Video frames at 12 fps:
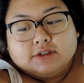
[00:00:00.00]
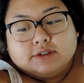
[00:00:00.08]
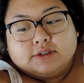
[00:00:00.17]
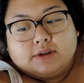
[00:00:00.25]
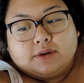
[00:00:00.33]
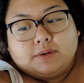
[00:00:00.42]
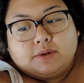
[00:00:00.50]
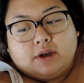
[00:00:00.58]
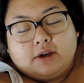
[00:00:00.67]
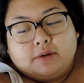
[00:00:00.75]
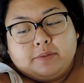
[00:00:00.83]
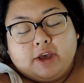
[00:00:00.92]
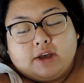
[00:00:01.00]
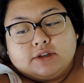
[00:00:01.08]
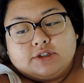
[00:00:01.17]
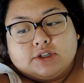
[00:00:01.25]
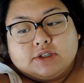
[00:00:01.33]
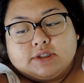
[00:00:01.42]
So, um, yeah,
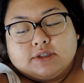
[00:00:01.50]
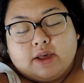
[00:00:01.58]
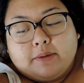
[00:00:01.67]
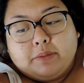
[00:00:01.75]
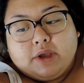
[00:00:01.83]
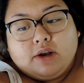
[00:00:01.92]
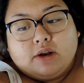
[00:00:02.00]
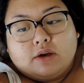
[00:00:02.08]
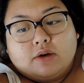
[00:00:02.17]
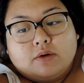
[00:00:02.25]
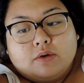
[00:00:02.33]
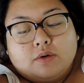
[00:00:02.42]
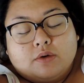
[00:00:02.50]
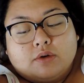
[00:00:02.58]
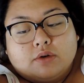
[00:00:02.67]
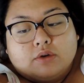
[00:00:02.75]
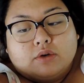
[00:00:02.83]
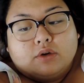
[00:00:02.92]
just let me know
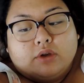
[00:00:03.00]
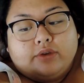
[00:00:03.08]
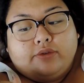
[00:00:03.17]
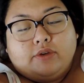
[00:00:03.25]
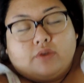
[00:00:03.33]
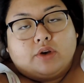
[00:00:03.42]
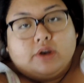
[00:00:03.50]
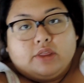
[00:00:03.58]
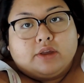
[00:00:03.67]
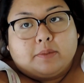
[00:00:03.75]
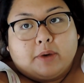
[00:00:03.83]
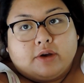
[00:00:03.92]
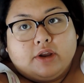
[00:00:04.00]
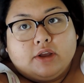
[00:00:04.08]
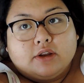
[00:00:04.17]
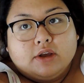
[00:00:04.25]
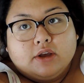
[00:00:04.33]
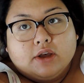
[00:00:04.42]
if you heard anything about it.
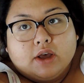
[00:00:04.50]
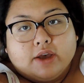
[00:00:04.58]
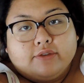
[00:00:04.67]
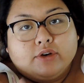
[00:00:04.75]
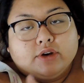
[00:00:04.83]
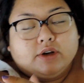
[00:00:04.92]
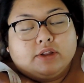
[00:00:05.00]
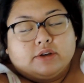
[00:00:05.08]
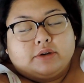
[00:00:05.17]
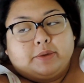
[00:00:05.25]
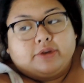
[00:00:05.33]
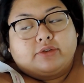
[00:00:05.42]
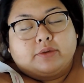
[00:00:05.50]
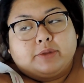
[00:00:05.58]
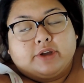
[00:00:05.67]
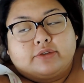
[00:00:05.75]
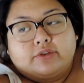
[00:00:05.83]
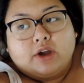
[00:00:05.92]
I've heard a little bit from
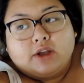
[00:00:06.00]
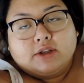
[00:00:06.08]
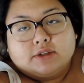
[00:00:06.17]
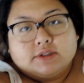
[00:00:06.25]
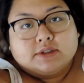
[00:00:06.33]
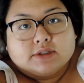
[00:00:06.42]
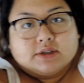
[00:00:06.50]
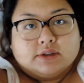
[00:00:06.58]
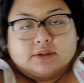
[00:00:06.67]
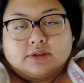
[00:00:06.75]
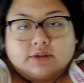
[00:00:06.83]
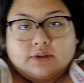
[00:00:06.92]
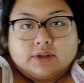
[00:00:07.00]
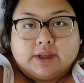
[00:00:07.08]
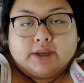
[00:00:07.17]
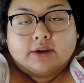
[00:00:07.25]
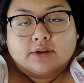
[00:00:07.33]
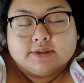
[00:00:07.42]
like friends and
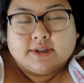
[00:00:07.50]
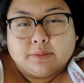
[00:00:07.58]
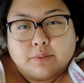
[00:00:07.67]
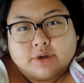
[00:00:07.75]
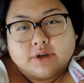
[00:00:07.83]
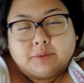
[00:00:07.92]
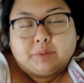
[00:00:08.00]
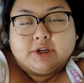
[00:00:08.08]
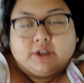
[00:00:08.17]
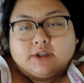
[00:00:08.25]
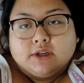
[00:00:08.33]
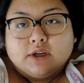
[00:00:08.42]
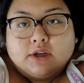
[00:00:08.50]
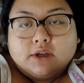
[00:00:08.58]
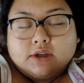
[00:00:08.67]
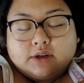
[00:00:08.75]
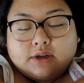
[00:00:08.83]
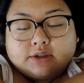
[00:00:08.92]
like on Tumblr, but
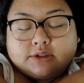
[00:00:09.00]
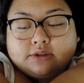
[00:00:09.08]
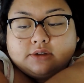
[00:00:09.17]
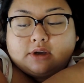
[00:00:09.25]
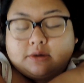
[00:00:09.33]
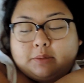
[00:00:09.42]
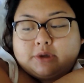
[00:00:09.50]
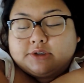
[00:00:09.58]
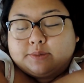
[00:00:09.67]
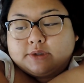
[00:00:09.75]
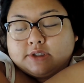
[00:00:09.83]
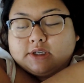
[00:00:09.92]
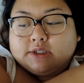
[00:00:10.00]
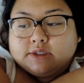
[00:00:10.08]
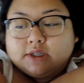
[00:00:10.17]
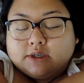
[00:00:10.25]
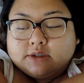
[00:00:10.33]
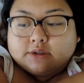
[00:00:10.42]
not not much besides
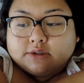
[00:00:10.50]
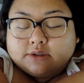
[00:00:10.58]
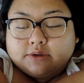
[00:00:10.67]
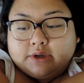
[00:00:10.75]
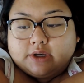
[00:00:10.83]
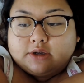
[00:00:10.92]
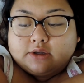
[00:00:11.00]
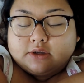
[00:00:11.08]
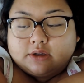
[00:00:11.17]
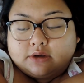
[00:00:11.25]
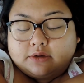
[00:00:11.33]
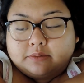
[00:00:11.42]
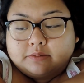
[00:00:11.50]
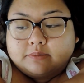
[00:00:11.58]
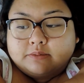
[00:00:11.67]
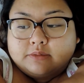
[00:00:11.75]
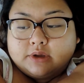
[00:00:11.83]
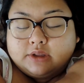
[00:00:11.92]
that. So yeah, um,
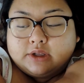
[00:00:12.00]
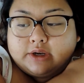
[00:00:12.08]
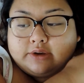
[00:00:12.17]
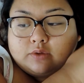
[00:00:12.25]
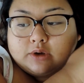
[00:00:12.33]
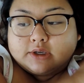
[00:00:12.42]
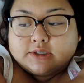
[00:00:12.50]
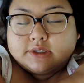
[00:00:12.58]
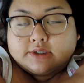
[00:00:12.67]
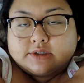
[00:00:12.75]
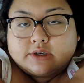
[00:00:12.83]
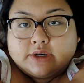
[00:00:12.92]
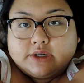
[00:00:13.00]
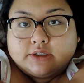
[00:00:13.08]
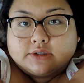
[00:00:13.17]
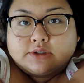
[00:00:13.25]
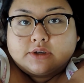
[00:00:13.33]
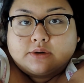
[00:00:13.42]
and then I work at 6:30,
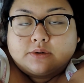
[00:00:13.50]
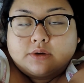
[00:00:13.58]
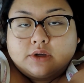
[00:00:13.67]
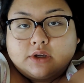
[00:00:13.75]
so